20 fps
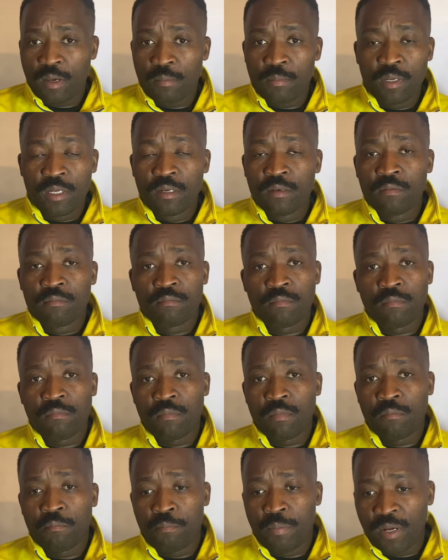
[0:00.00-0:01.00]
I
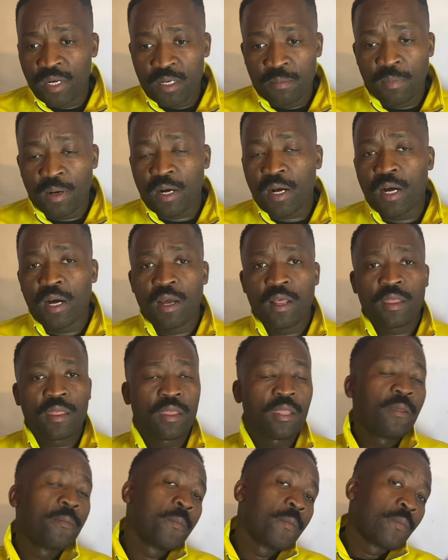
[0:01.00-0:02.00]
mean, Benny
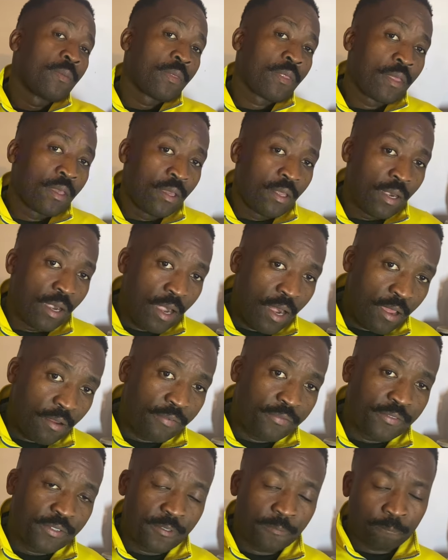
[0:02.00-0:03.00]
McCarthy
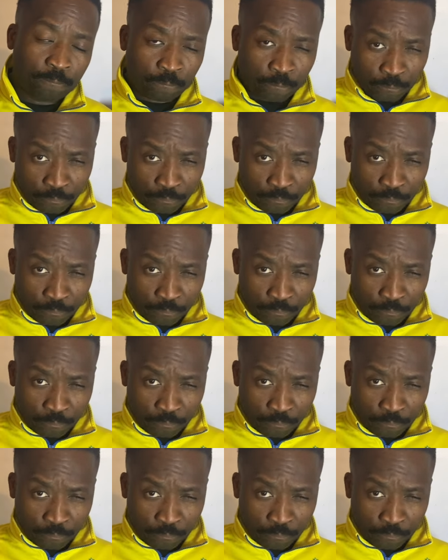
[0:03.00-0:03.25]
left